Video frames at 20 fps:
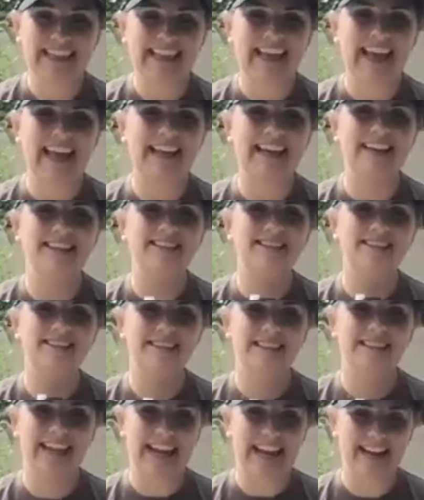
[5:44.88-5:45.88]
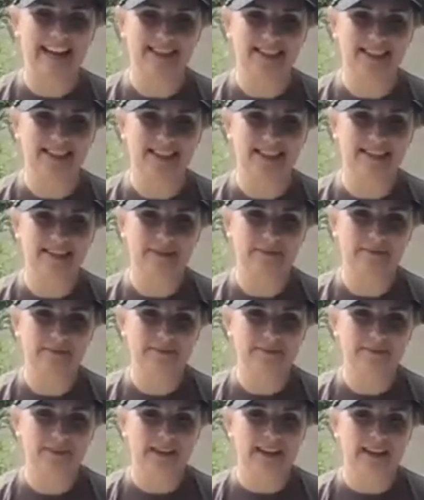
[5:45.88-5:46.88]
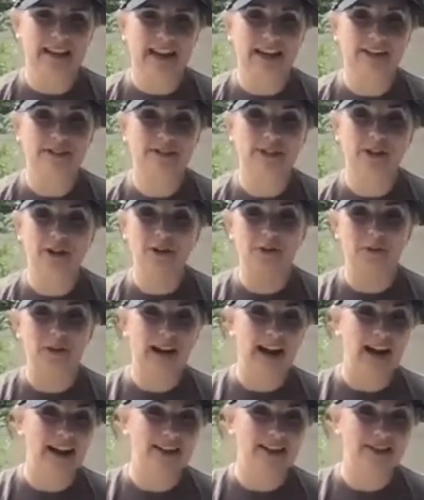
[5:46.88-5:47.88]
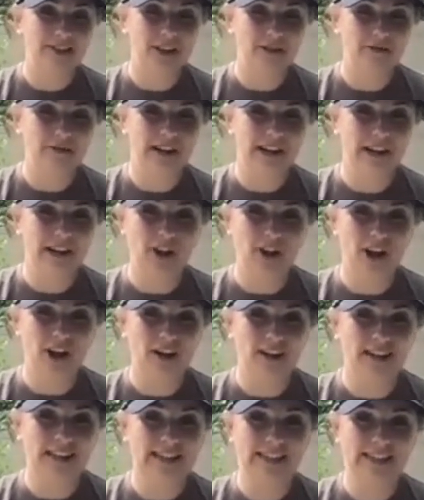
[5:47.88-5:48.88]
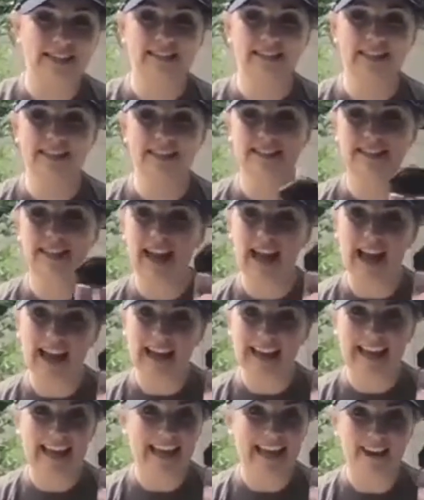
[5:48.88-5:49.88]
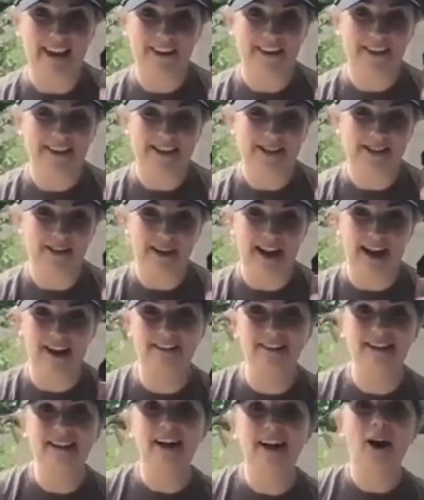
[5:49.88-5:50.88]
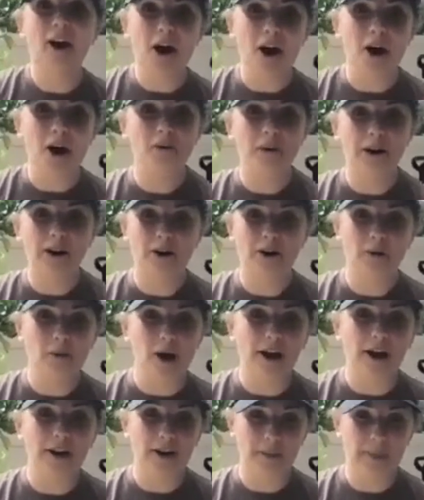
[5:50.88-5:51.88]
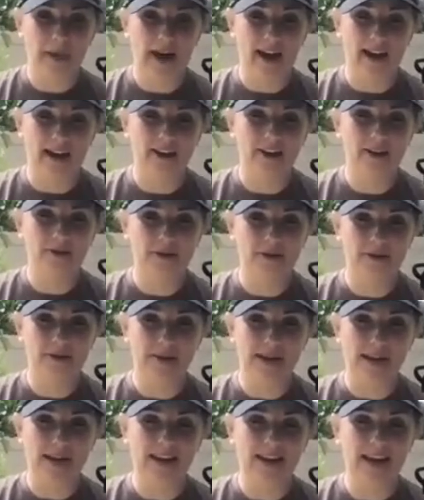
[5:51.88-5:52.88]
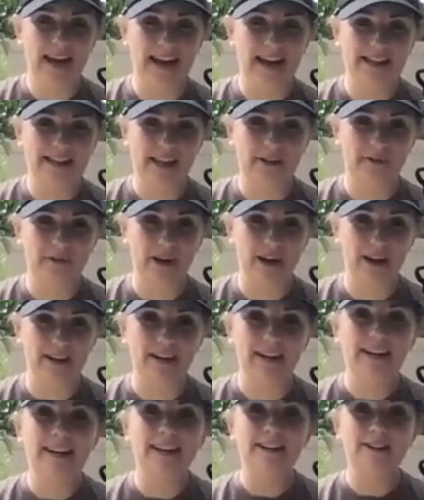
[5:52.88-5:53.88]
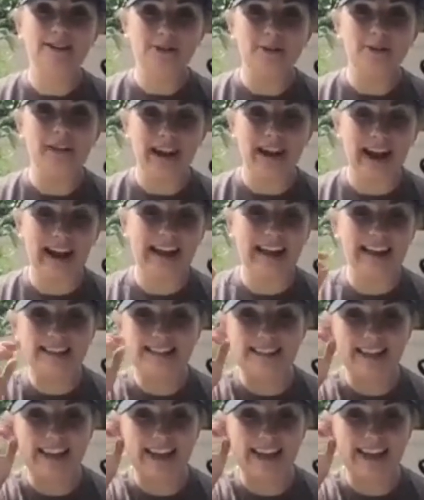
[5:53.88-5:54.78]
and it sustains us. And so when I start running longer distances, I can't carry this around. I'll wear a water pack with me as I run so that I can stay